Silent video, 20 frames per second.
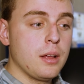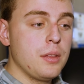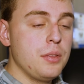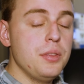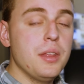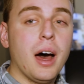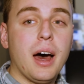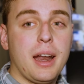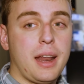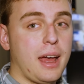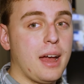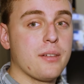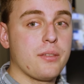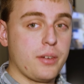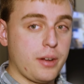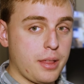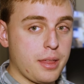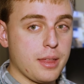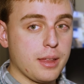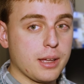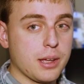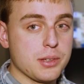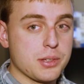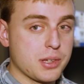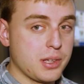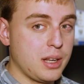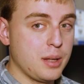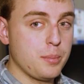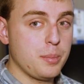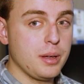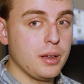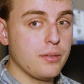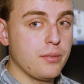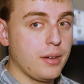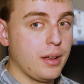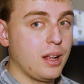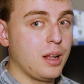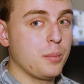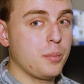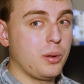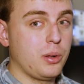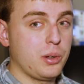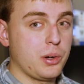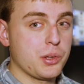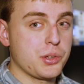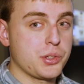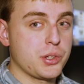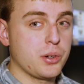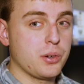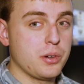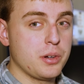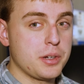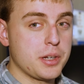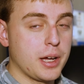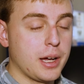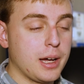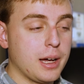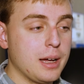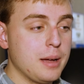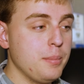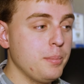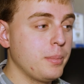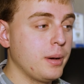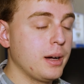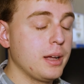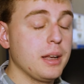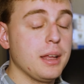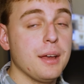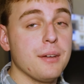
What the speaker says: not everything is going to be available at a certain time. But